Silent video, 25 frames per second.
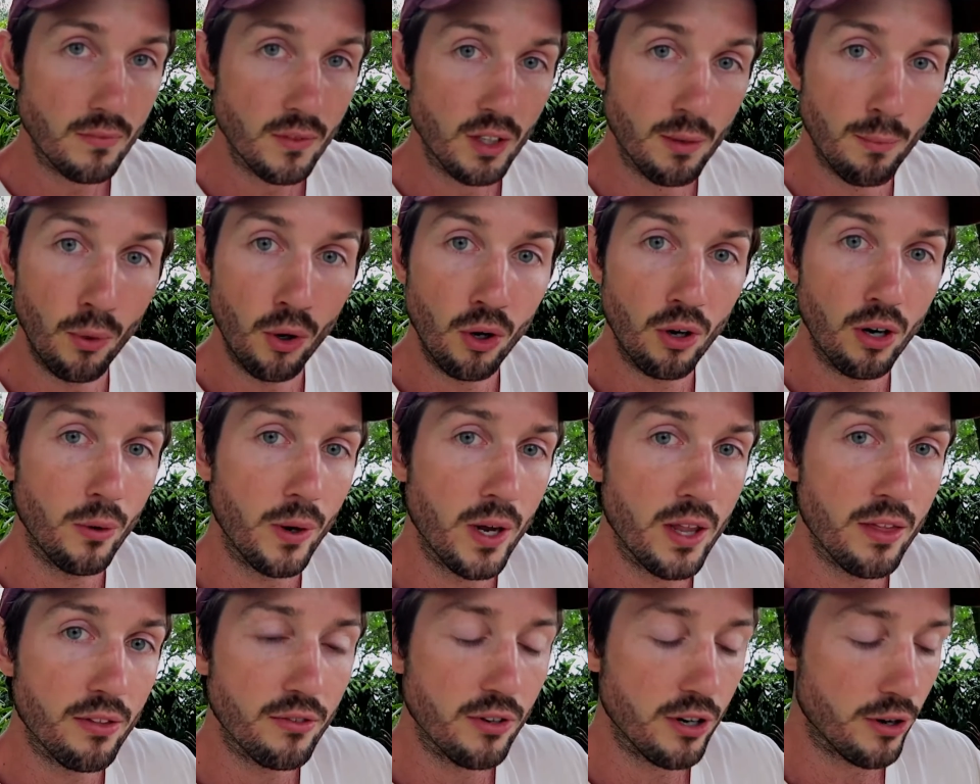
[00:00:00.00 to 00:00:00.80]
The more I
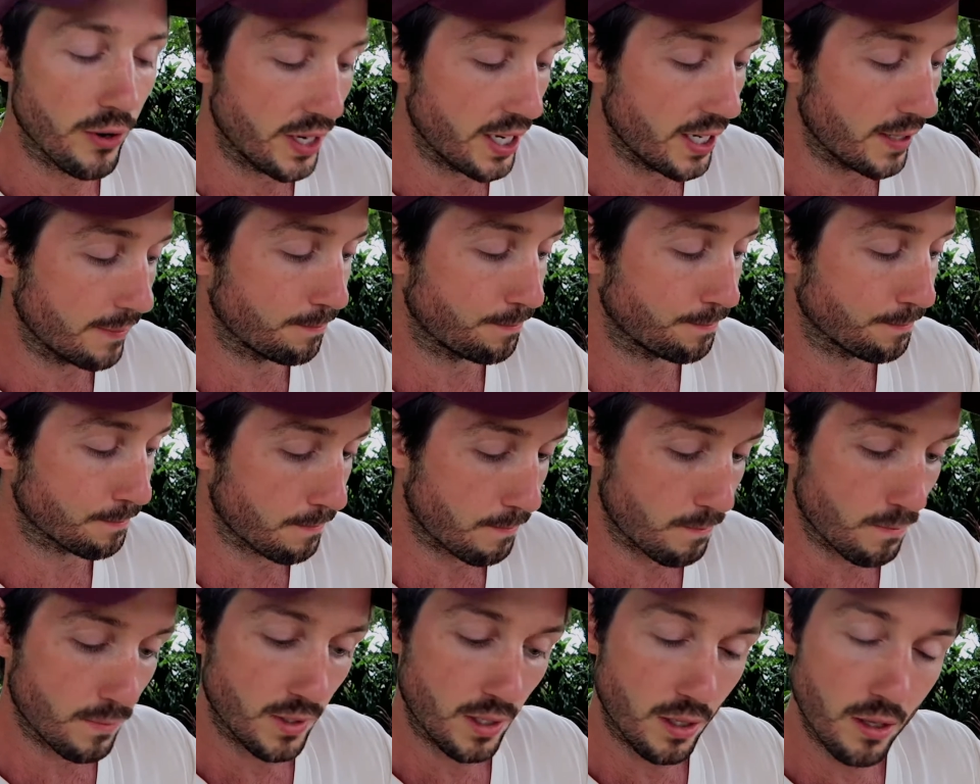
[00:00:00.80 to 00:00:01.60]
went through it,
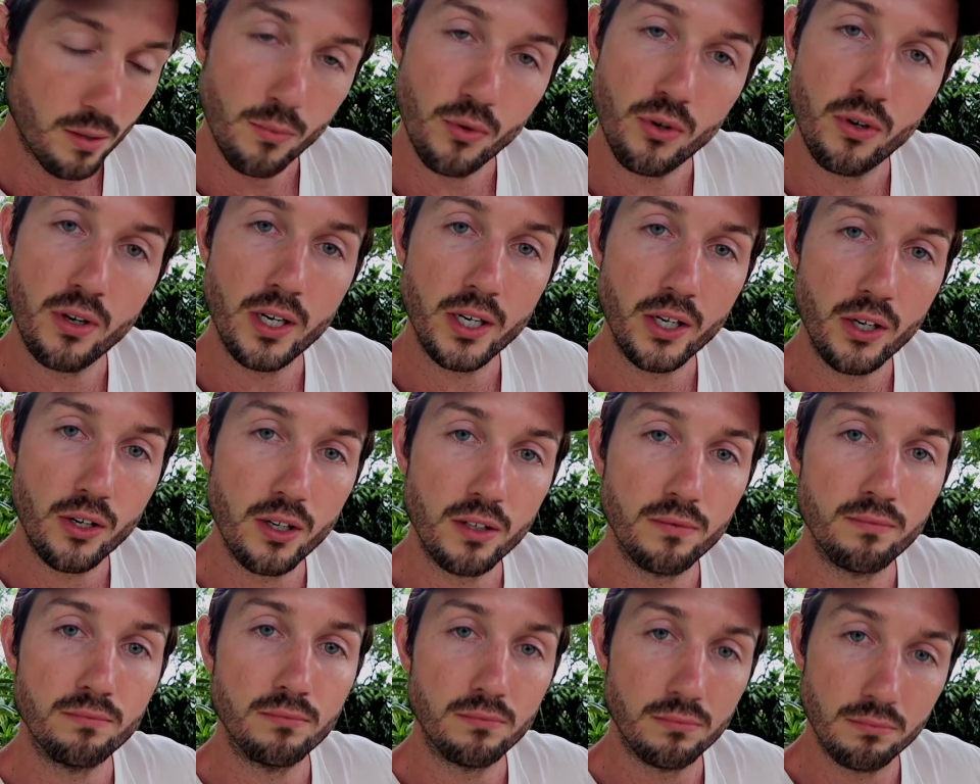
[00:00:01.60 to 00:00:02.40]
the more I
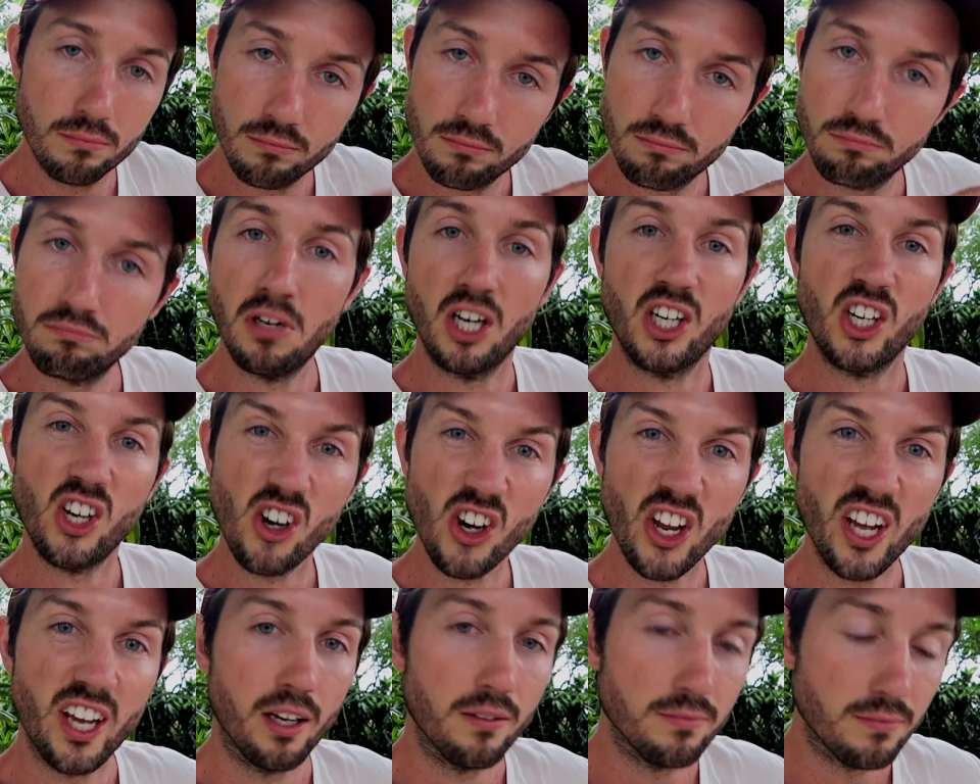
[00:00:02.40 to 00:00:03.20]
got
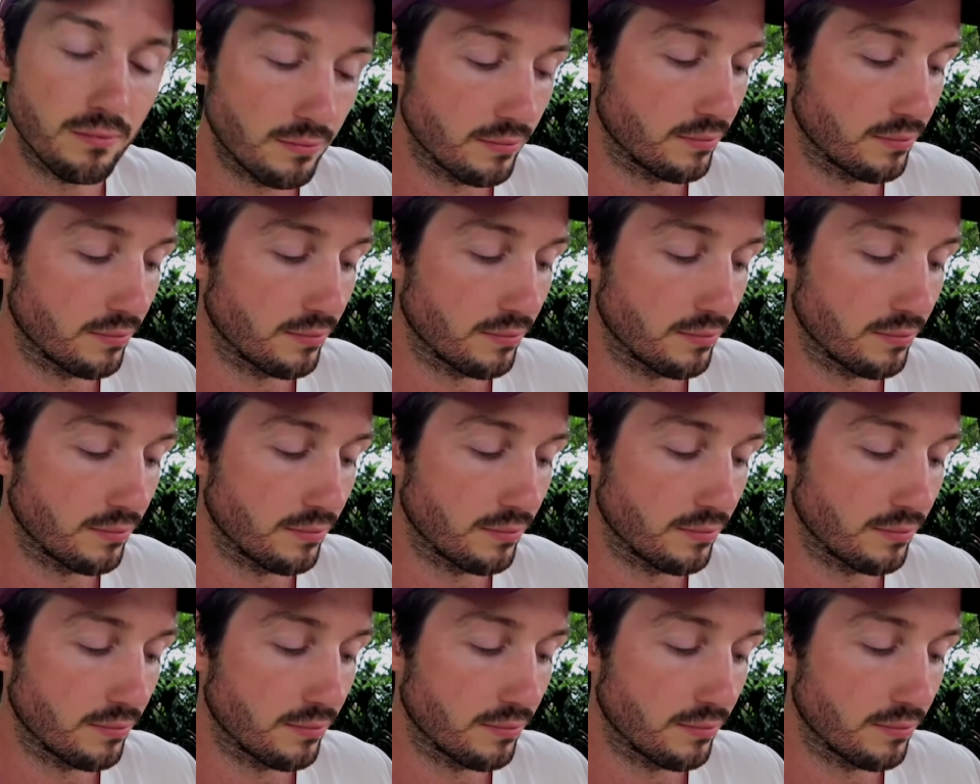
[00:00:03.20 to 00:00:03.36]
it.